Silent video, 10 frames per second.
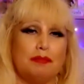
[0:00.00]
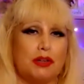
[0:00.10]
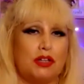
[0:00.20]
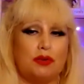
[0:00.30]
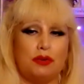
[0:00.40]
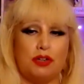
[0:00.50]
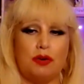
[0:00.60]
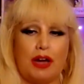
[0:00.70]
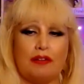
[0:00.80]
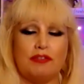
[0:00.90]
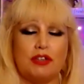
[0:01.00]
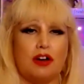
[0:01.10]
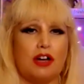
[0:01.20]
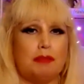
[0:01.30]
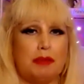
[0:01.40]
But you have to
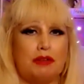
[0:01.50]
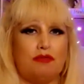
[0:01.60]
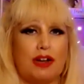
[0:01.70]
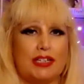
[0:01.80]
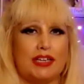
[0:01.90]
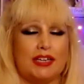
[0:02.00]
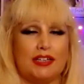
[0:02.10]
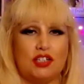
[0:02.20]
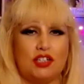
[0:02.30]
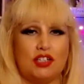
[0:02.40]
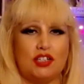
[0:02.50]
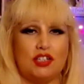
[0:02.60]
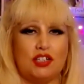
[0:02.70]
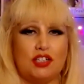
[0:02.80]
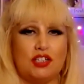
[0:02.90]
kind of be ready, just I
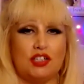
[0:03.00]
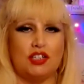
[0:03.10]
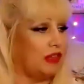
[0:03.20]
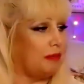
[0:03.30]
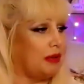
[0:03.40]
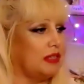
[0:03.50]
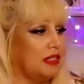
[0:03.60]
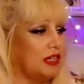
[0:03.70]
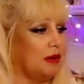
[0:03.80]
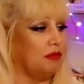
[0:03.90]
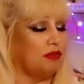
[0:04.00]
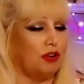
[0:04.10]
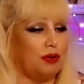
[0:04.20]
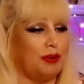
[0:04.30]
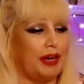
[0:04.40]
mean, for that person to come
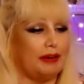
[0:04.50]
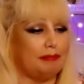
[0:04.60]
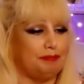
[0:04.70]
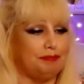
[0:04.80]
through, yeah.